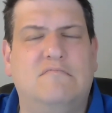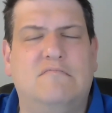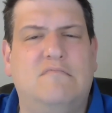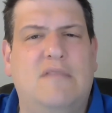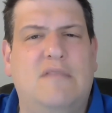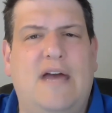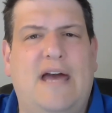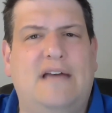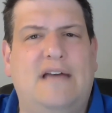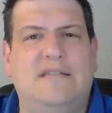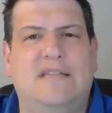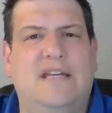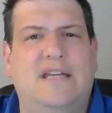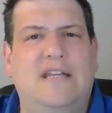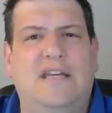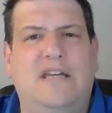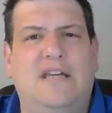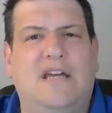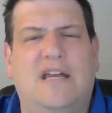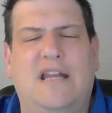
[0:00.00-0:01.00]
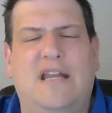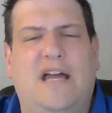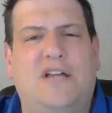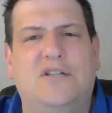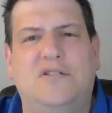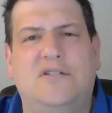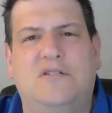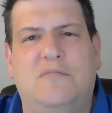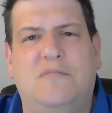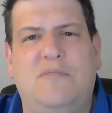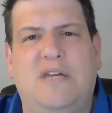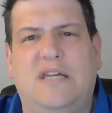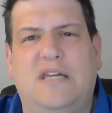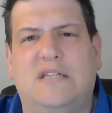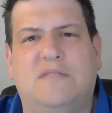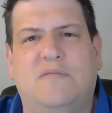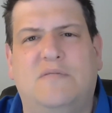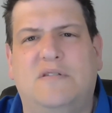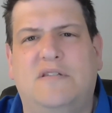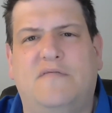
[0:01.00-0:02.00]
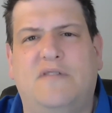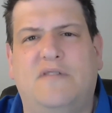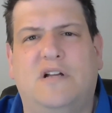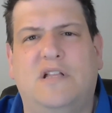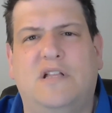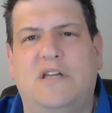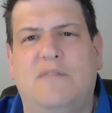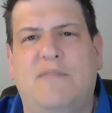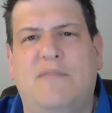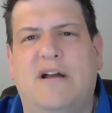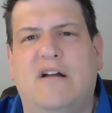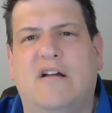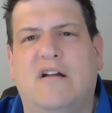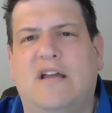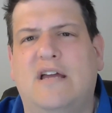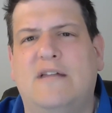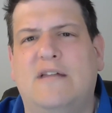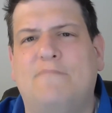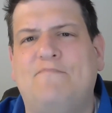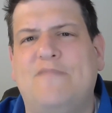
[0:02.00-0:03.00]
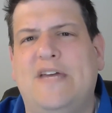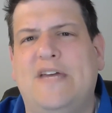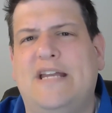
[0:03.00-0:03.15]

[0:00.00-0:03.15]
has any connection to being specifically American.